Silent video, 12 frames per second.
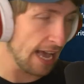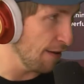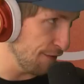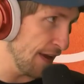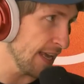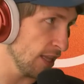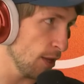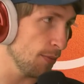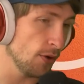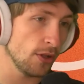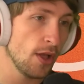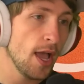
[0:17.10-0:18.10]

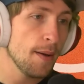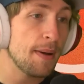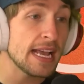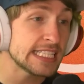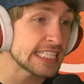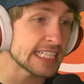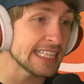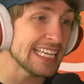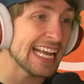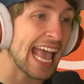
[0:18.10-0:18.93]
available. Basically,